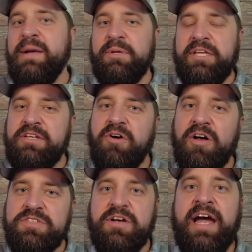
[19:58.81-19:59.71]
But then you
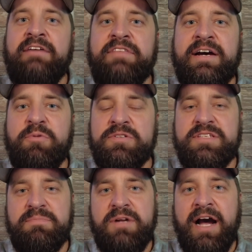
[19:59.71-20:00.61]
also have that where
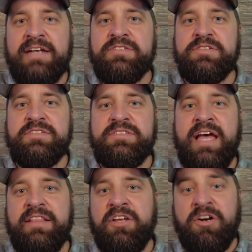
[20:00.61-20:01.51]
some guys will
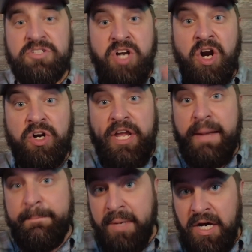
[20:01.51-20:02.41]
set their
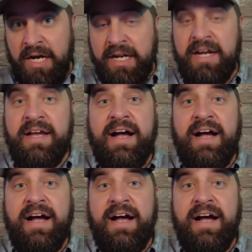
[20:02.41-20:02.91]
target buck